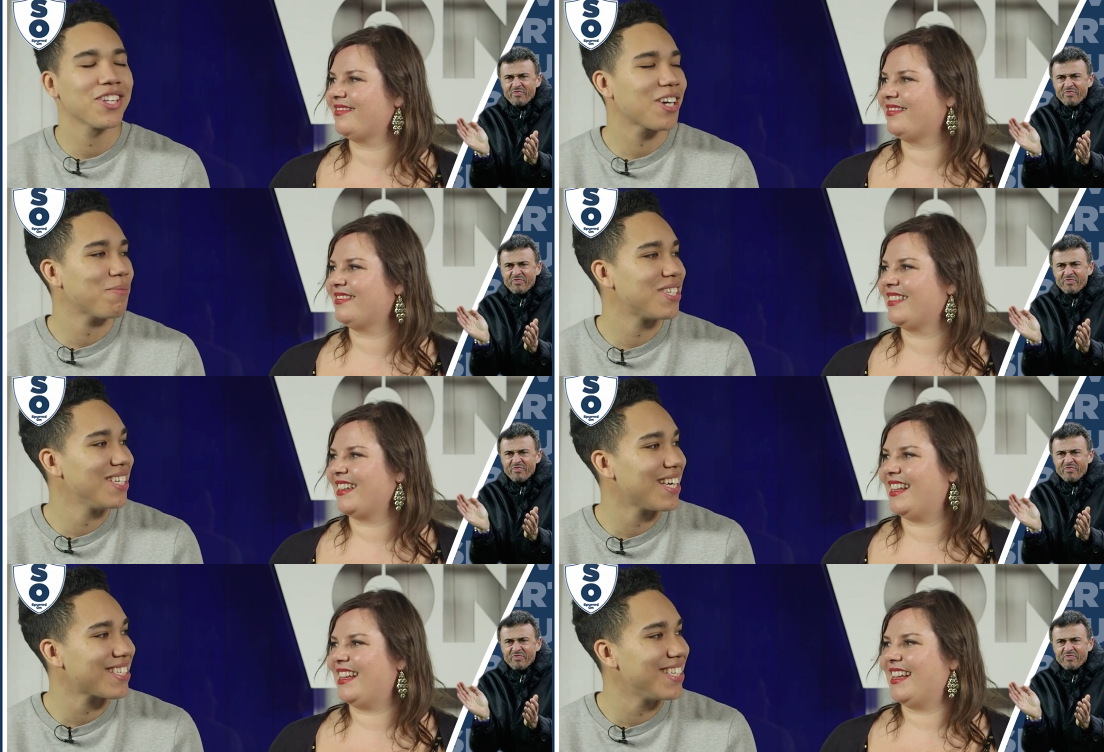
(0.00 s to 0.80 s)
Speaker 1: the Champions
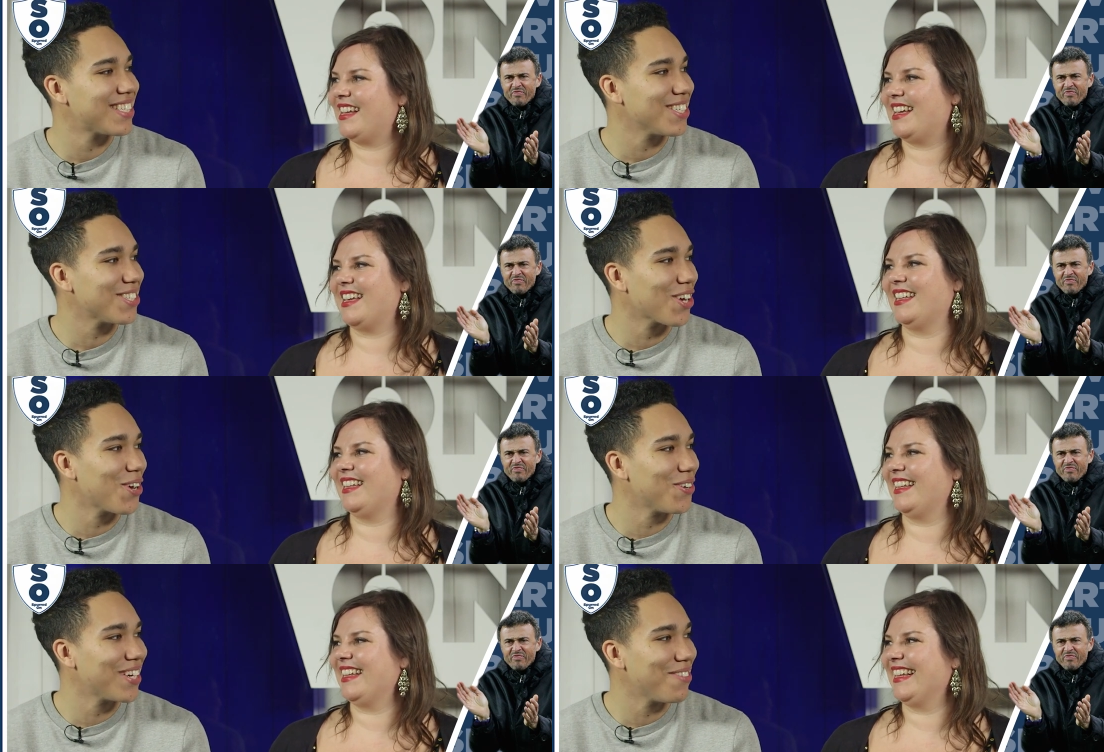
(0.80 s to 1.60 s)
League next season. So,